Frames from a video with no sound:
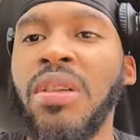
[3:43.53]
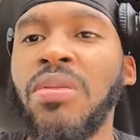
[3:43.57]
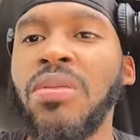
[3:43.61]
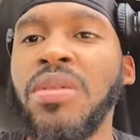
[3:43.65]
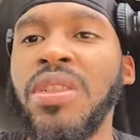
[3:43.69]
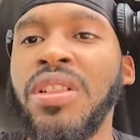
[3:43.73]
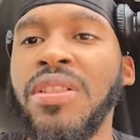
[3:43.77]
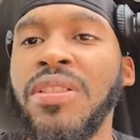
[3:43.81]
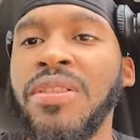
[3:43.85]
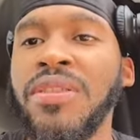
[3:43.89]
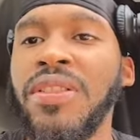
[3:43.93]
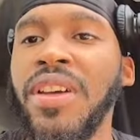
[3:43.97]
with
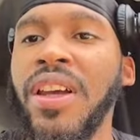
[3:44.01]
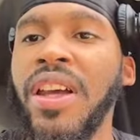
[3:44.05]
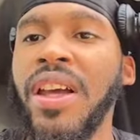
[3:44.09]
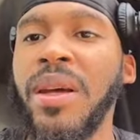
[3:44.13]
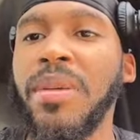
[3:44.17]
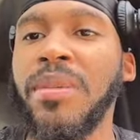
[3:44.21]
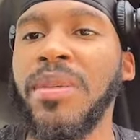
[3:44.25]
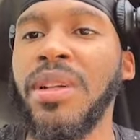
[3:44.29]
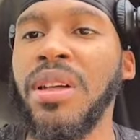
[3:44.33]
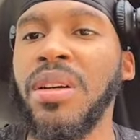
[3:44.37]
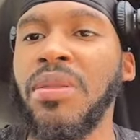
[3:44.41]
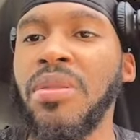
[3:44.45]
your
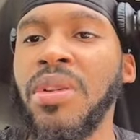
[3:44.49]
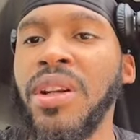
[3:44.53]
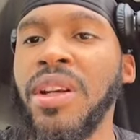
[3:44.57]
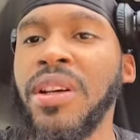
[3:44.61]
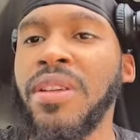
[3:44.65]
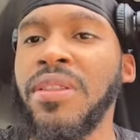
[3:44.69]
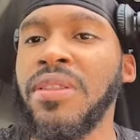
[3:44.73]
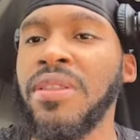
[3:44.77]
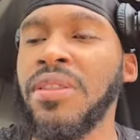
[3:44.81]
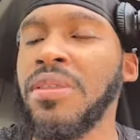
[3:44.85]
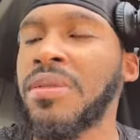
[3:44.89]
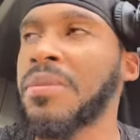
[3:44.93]
family or
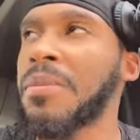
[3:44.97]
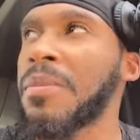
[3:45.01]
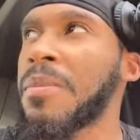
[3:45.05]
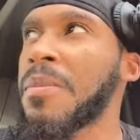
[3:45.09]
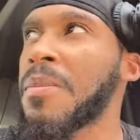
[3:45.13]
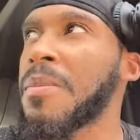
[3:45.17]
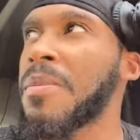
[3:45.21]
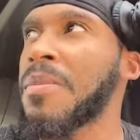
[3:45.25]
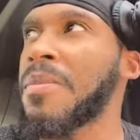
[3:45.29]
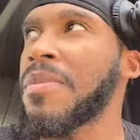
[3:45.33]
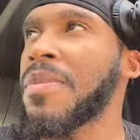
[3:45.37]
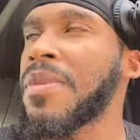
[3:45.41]
whatever.
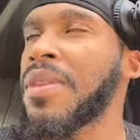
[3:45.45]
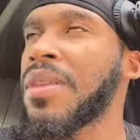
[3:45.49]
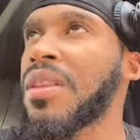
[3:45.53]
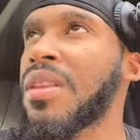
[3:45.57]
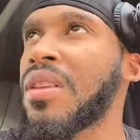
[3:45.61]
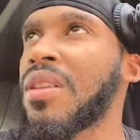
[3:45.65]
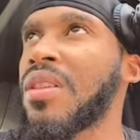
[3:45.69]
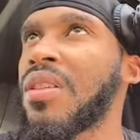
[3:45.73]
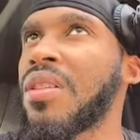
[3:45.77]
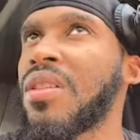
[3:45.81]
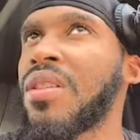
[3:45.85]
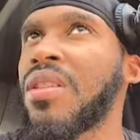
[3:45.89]

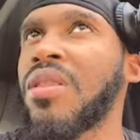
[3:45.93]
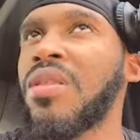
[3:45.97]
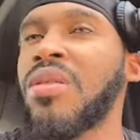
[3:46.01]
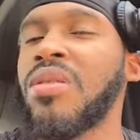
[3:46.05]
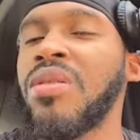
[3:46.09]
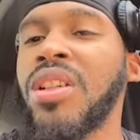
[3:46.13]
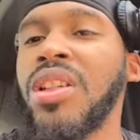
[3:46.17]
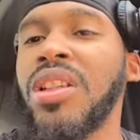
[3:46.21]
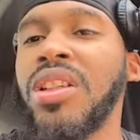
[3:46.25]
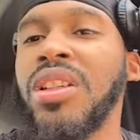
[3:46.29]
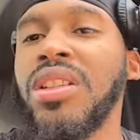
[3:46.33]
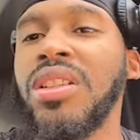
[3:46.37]
You know,
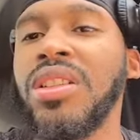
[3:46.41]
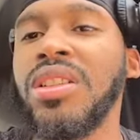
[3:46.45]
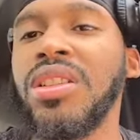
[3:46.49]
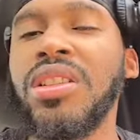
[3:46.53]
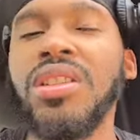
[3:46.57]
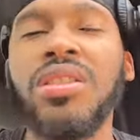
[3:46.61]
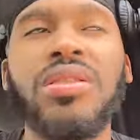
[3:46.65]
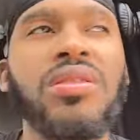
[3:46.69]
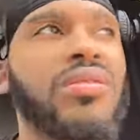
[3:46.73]
because